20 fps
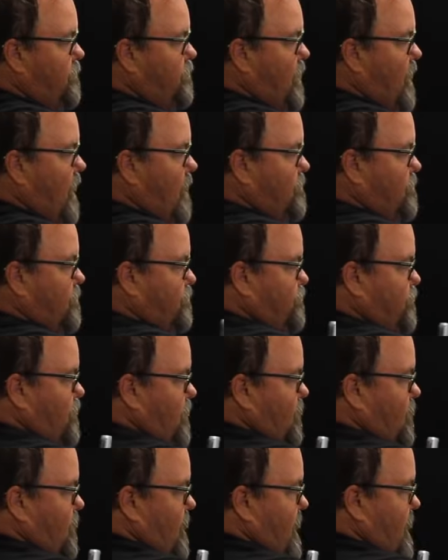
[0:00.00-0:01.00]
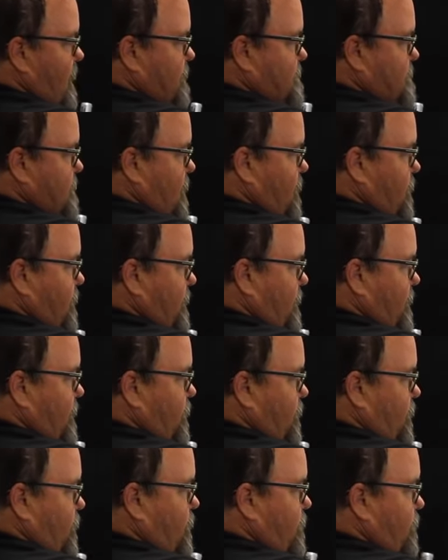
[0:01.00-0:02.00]
bottom of funnel ads out
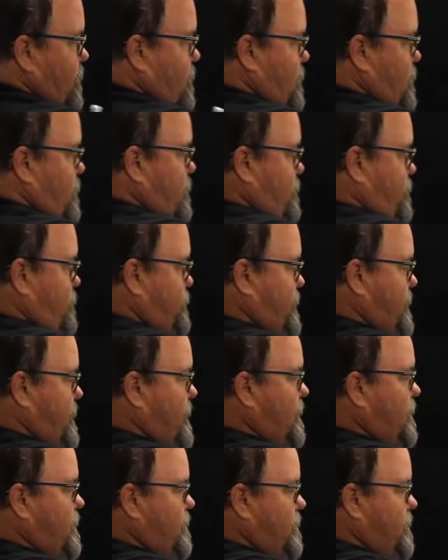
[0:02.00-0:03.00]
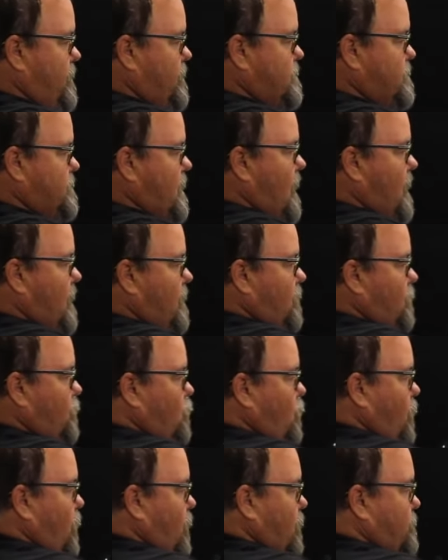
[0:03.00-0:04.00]
here, then it's not going to
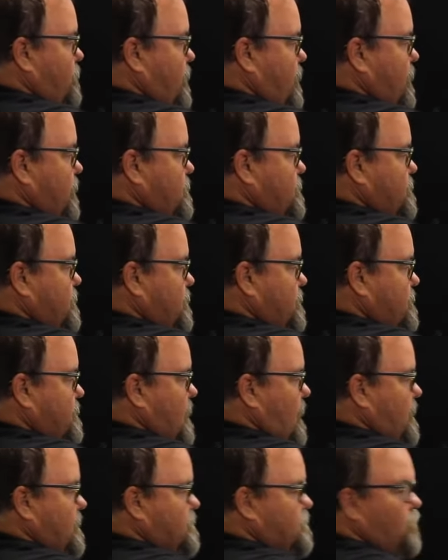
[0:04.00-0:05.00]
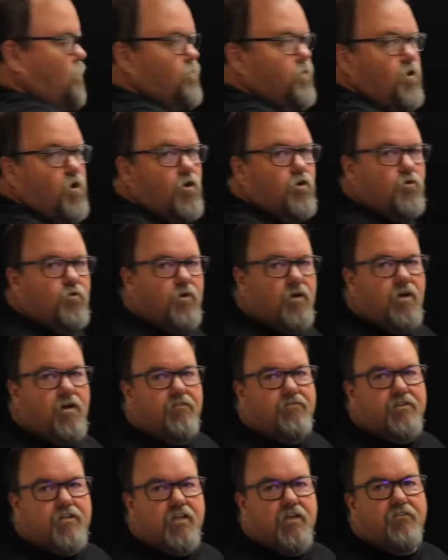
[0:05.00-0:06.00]
work because these guys don't know you
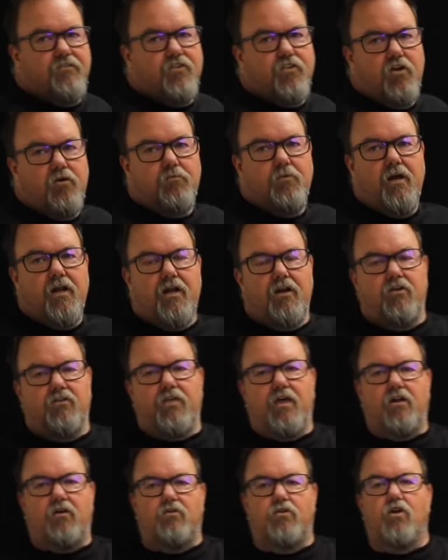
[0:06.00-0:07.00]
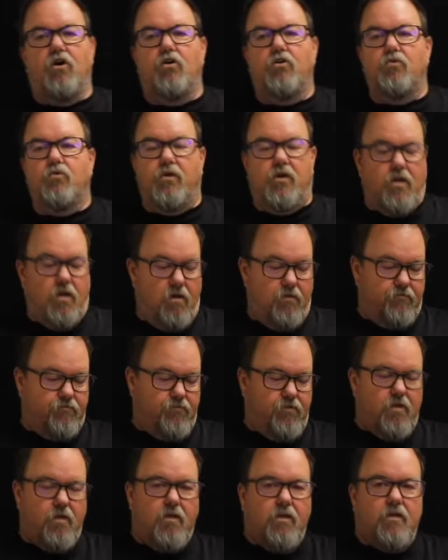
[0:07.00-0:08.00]
enough to give you their money, or they don't know you
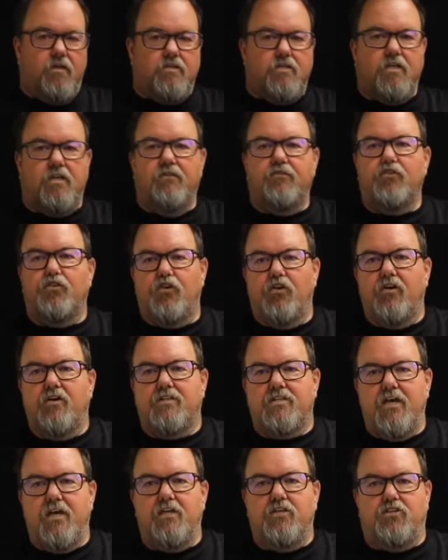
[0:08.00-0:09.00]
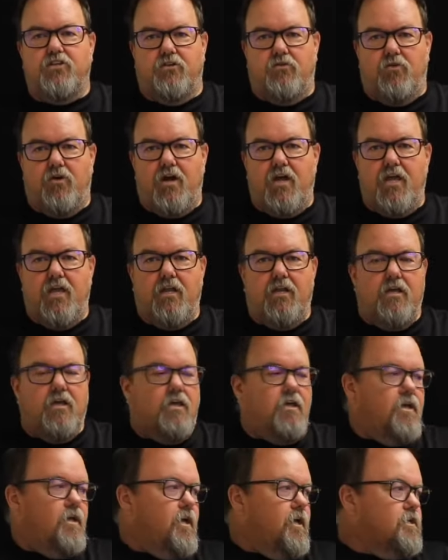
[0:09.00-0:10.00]
enough to give you their attention, right?
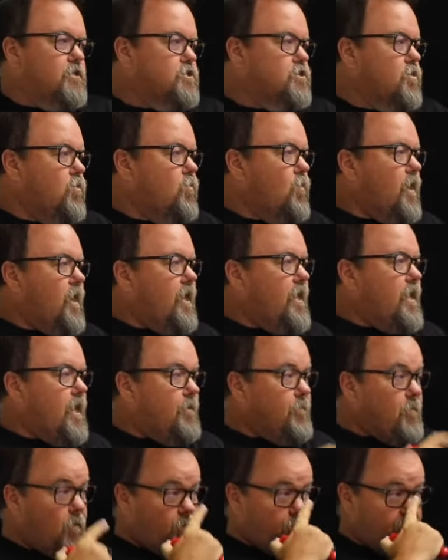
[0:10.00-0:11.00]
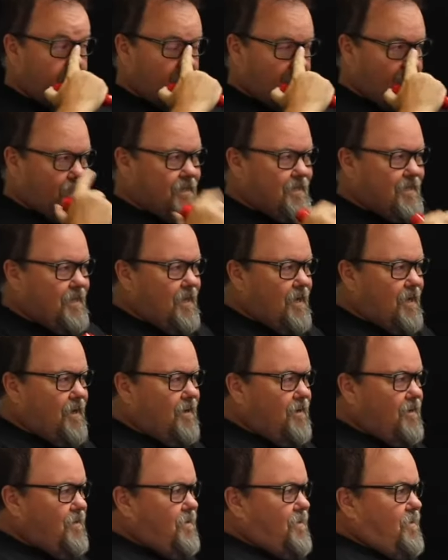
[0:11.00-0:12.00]
And so what I came up with the idea